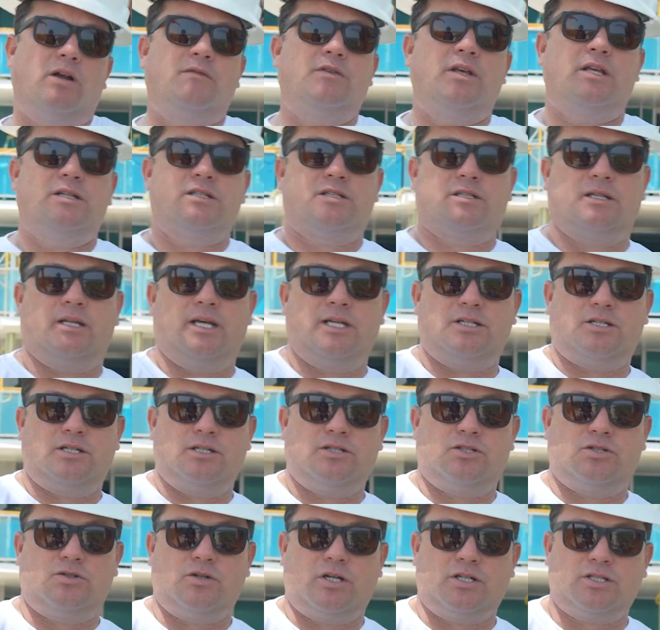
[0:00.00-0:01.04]
of the installation
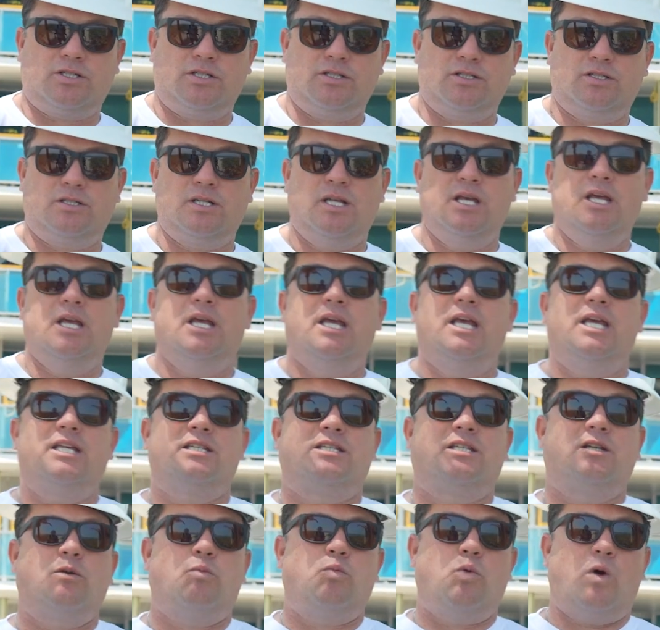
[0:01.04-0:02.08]
instructions
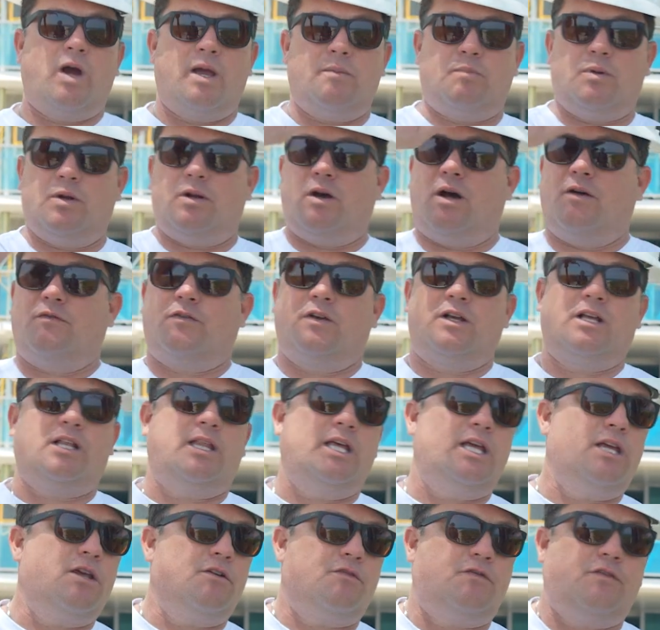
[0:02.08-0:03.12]
is to wipe it off and
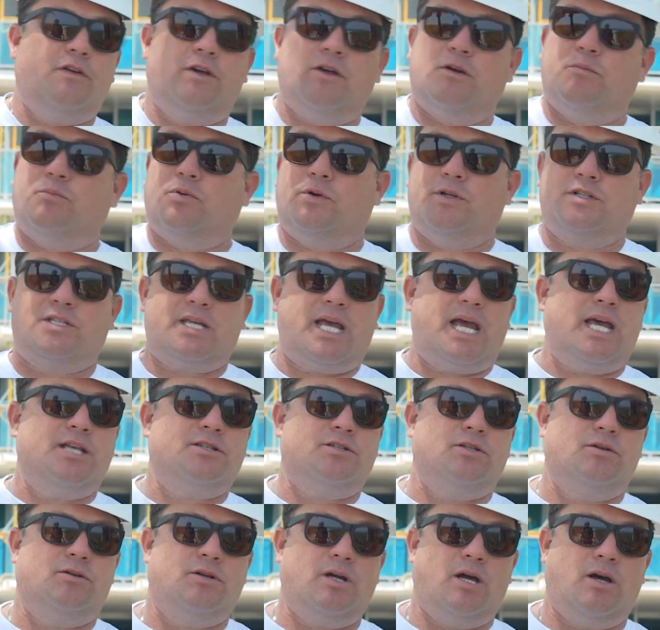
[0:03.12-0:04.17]
clean your fingerprints
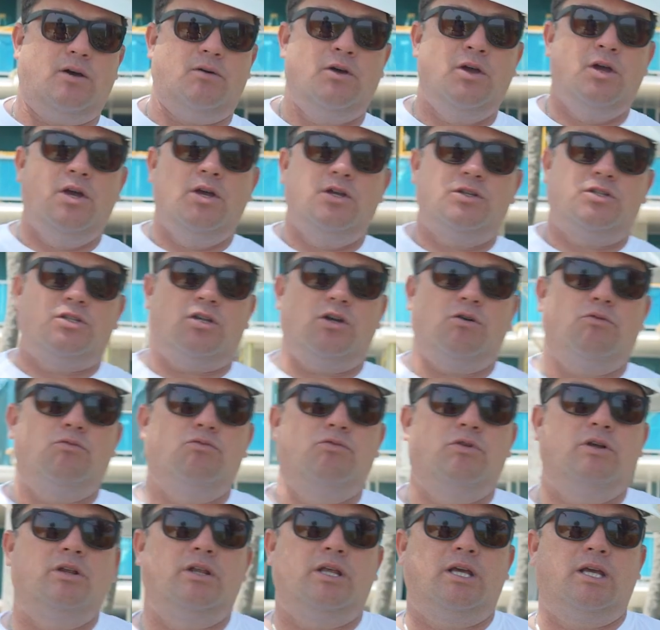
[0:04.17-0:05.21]
as you go. So you're
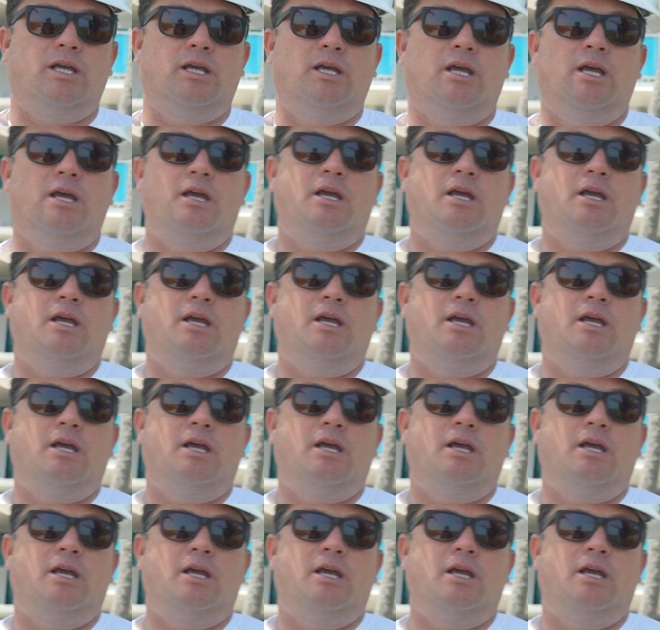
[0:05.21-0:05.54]
really